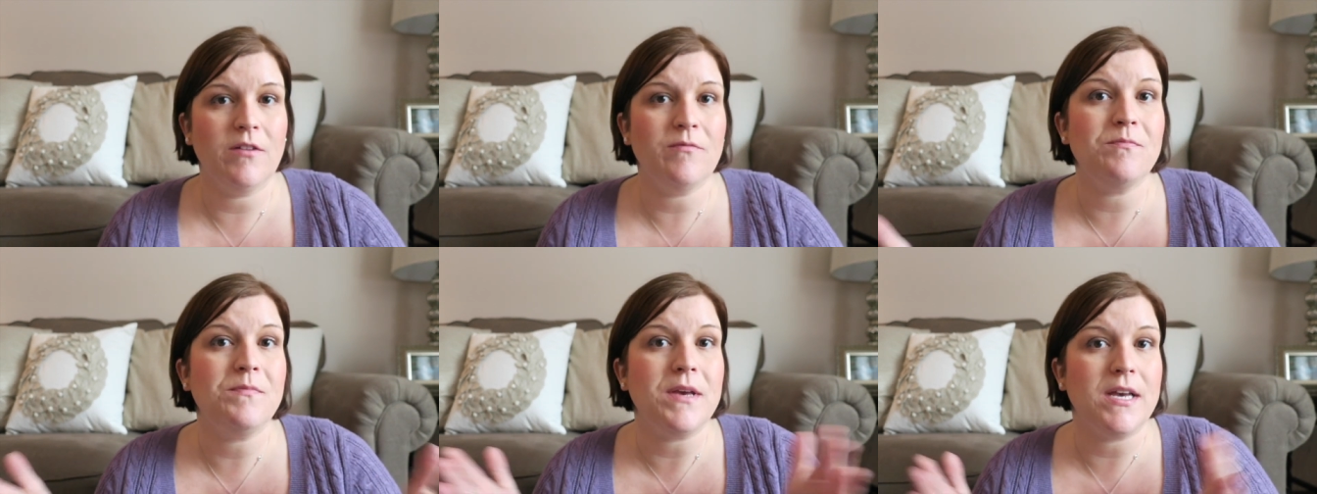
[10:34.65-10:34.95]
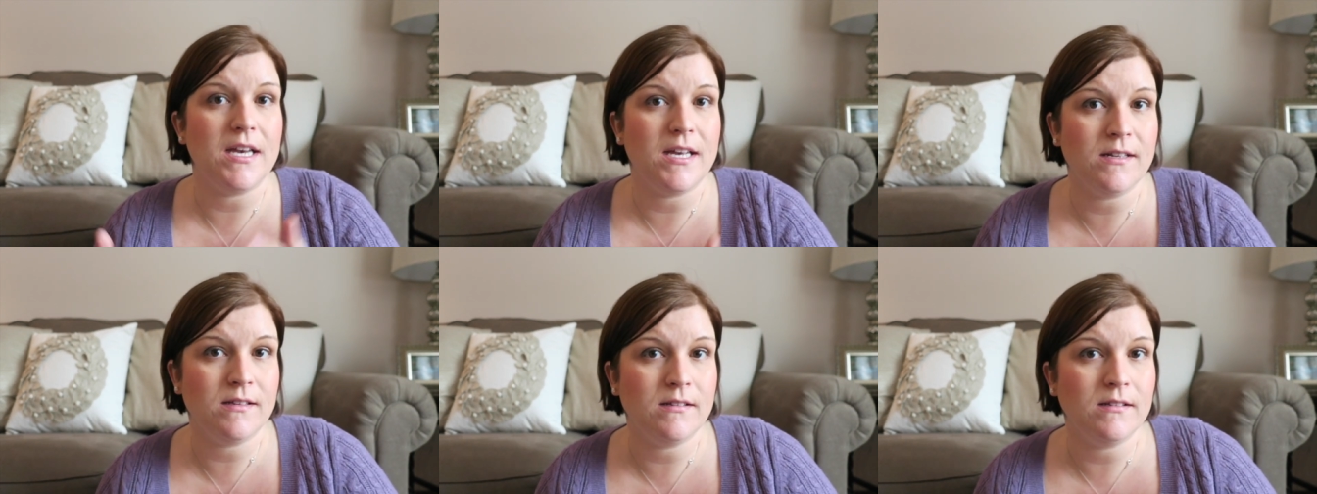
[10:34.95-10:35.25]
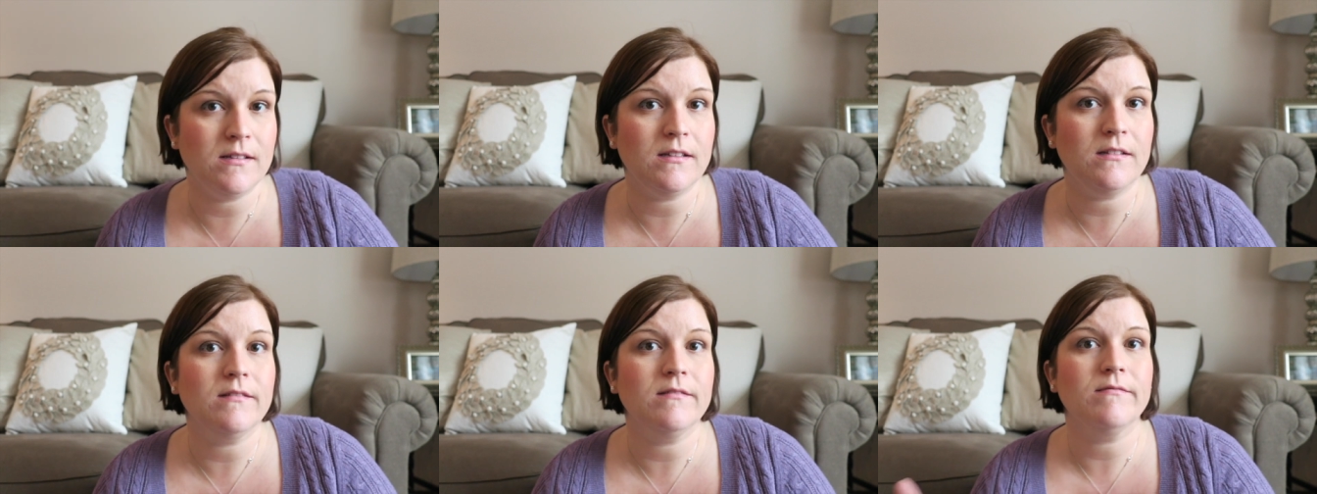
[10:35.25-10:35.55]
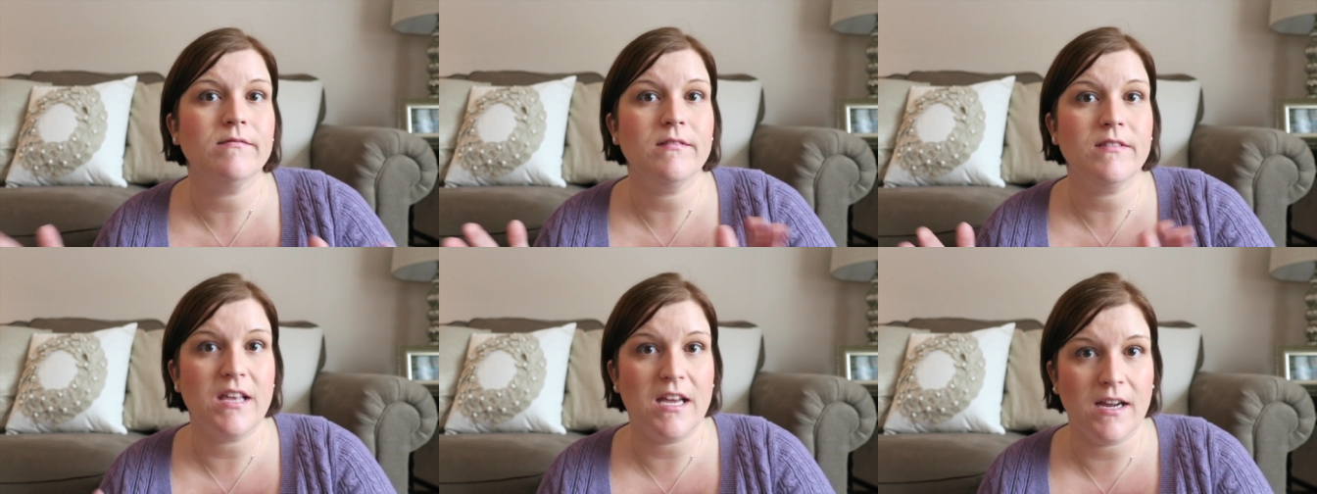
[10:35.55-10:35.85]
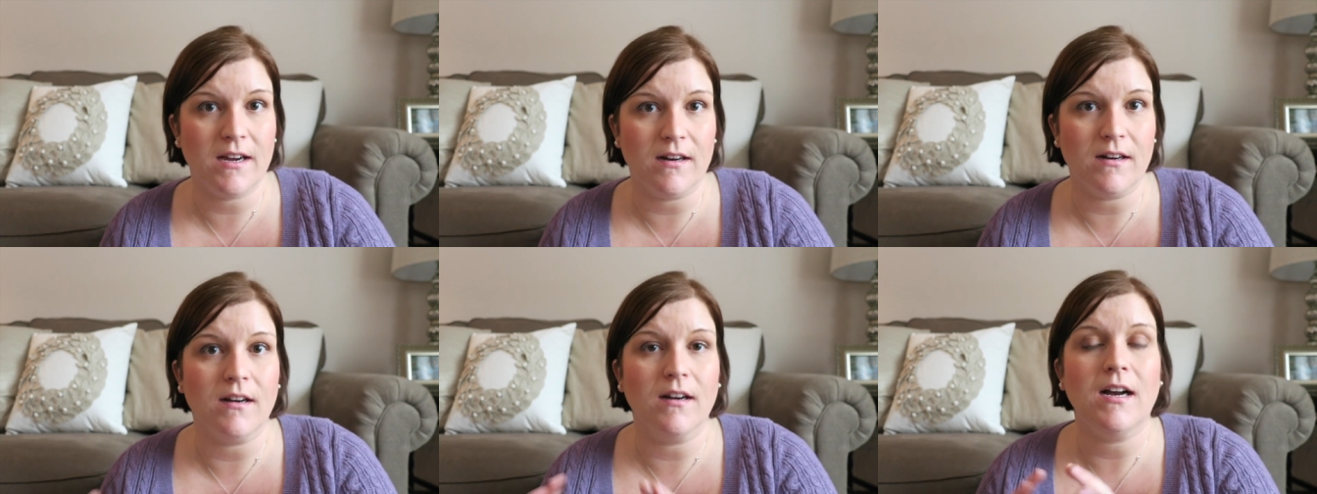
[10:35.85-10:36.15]
have been
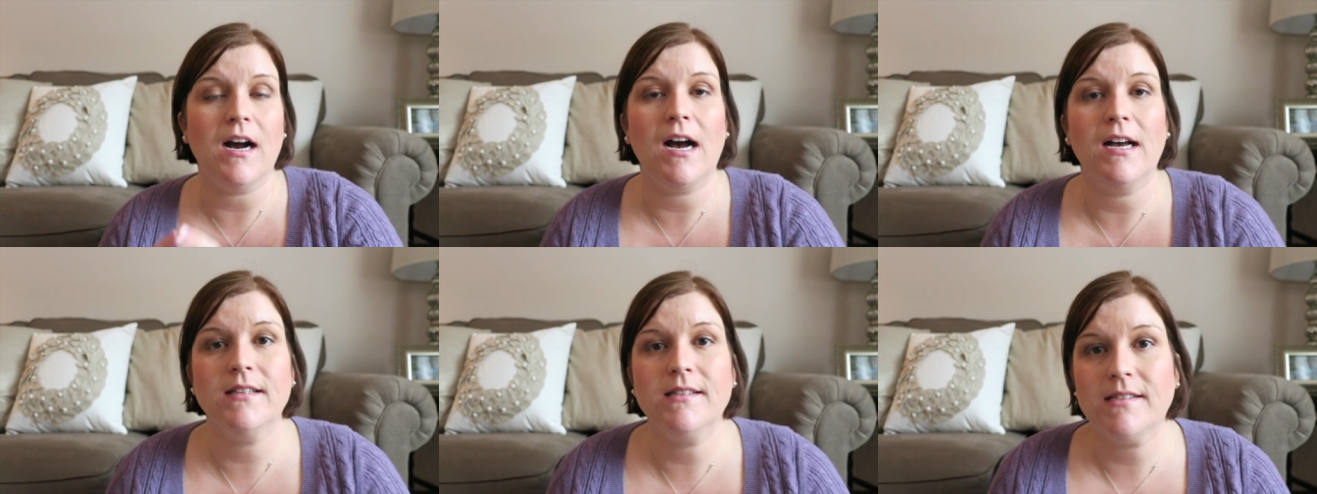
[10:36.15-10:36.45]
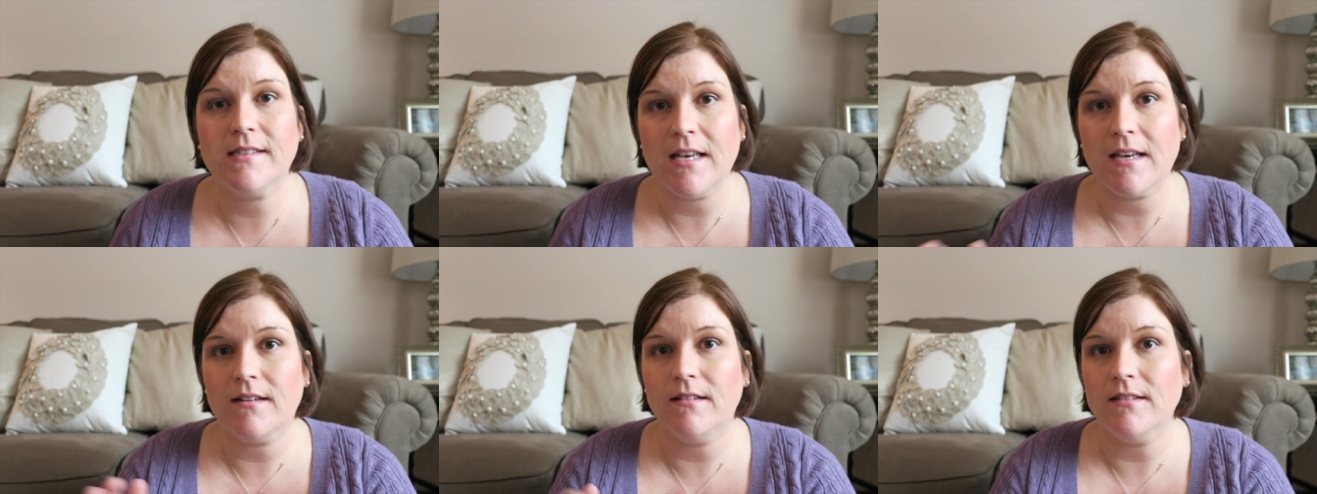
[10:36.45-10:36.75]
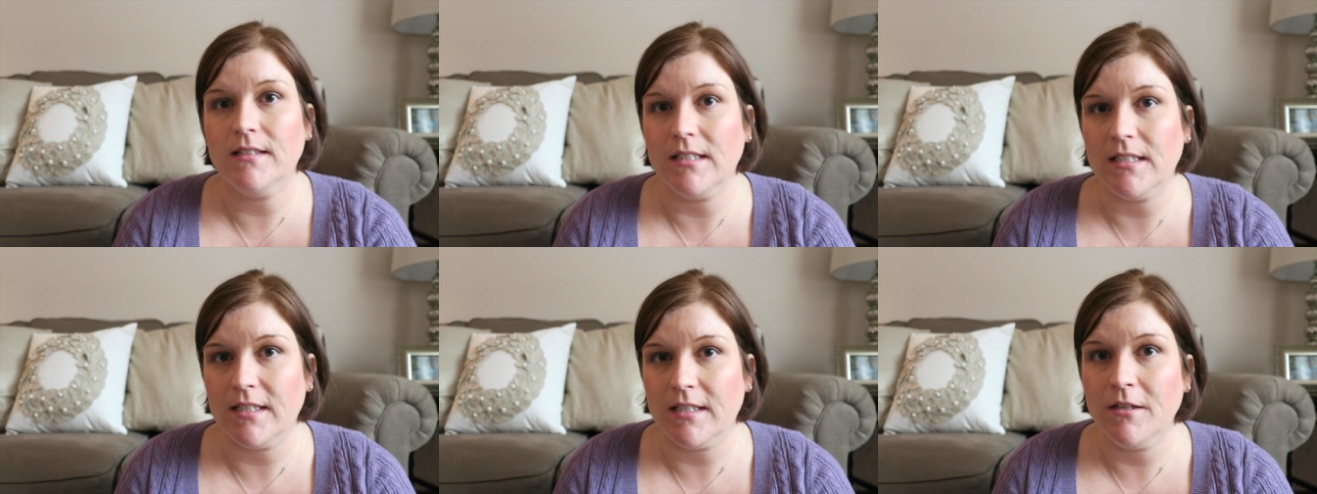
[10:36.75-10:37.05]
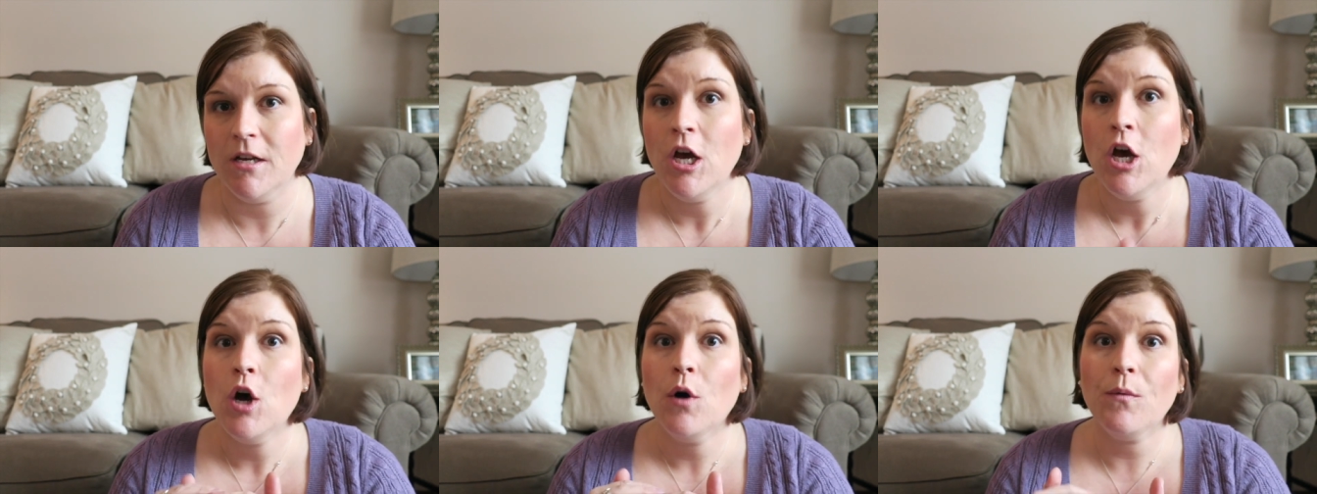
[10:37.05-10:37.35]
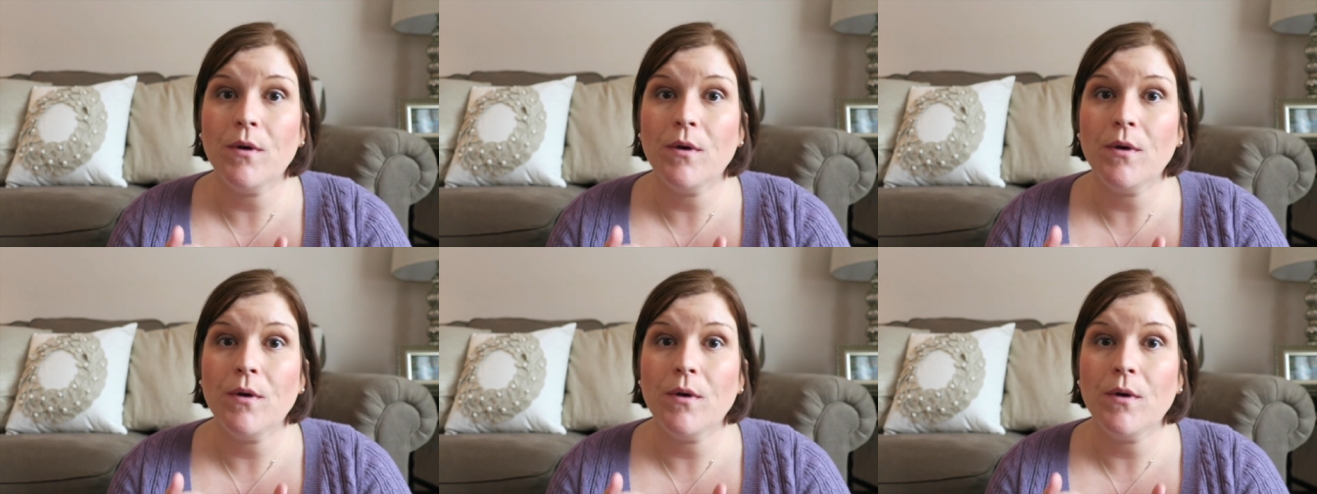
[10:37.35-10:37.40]
there, gotten settled in.